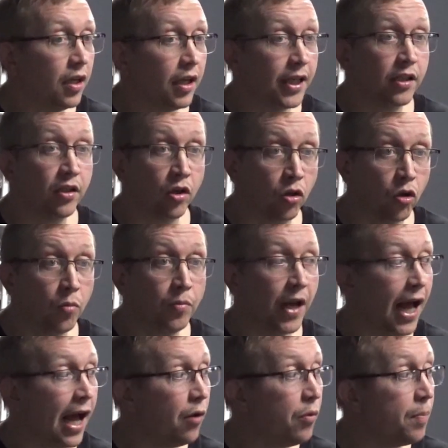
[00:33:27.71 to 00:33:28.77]
Like, the club
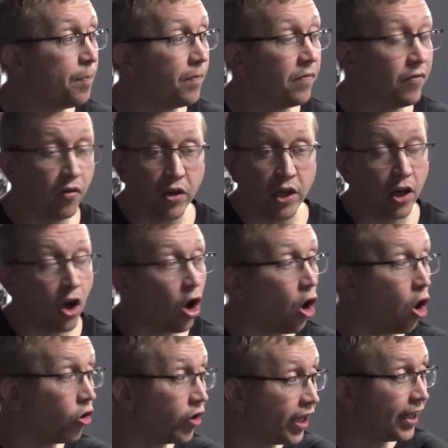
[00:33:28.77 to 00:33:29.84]
now are fucking
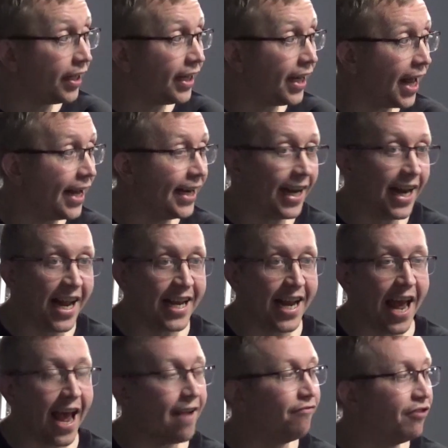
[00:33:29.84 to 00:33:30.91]
on it in
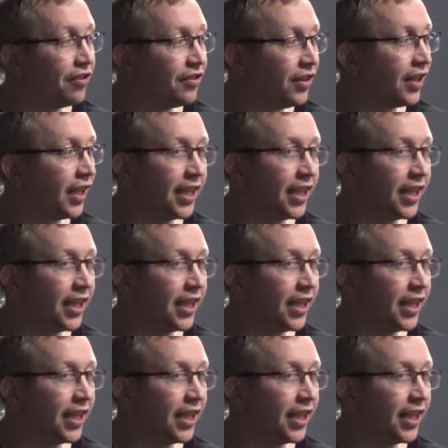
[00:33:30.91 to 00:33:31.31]
everything,